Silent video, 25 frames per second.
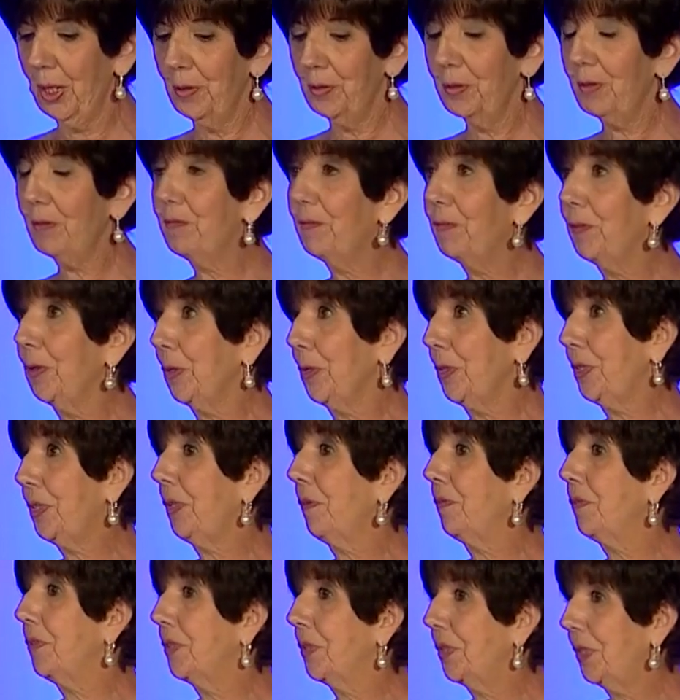the first
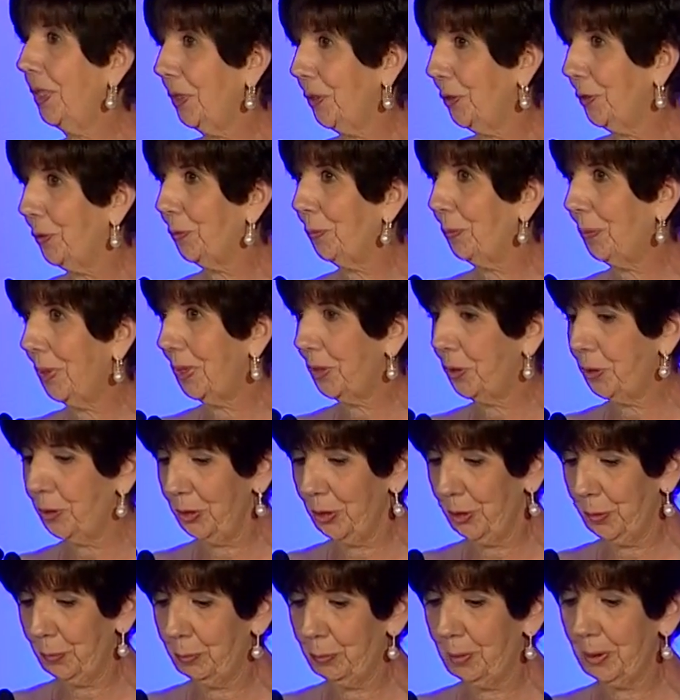of 6
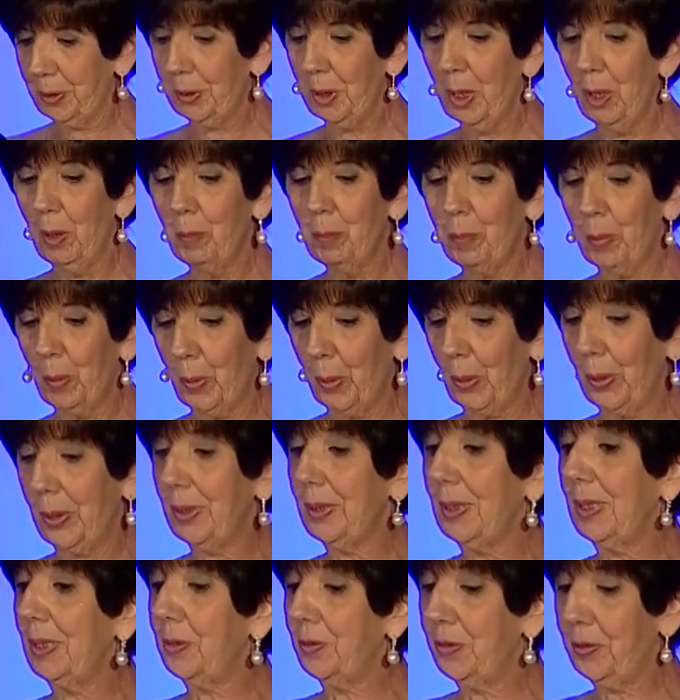grandchildren born
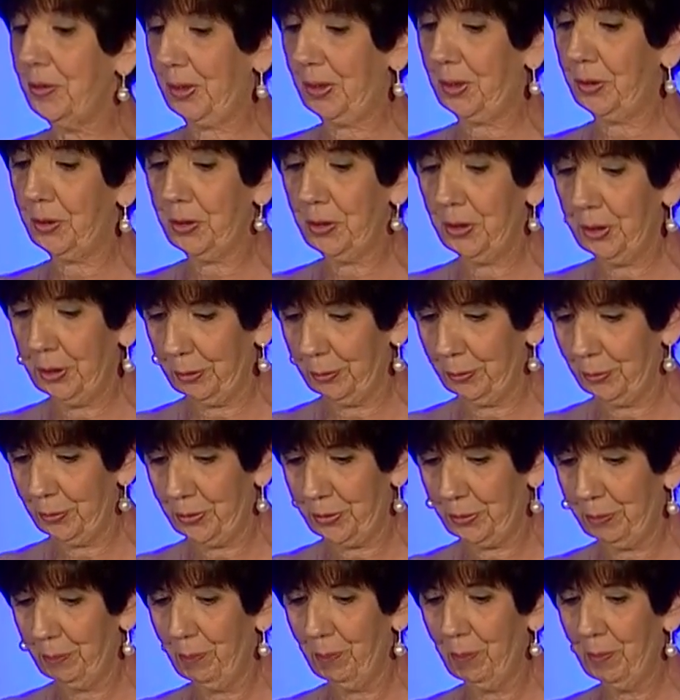in 6
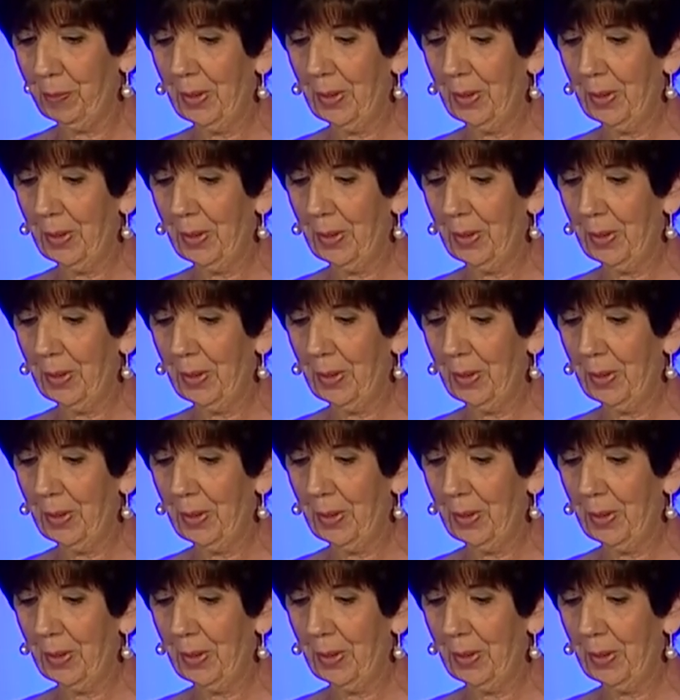years.